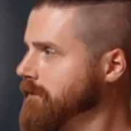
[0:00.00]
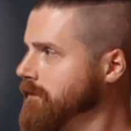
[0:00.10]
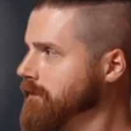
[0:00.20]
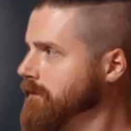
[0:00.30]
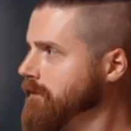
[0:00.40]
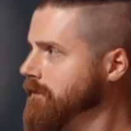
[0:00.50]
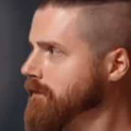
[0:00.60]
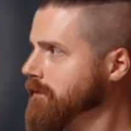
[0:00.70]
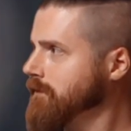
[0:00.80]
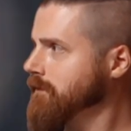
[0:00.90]

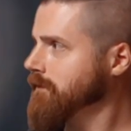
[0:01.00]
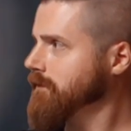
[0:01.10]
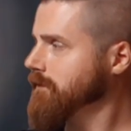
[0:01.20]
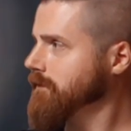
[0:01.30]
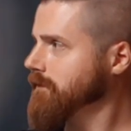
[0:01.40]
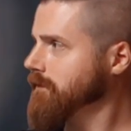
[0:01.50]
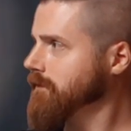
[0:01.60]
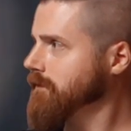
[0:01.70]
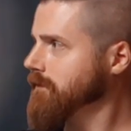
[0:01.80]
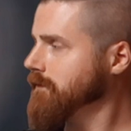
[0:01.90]

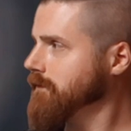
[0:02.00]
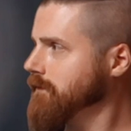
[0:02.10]
This person isn't speaking.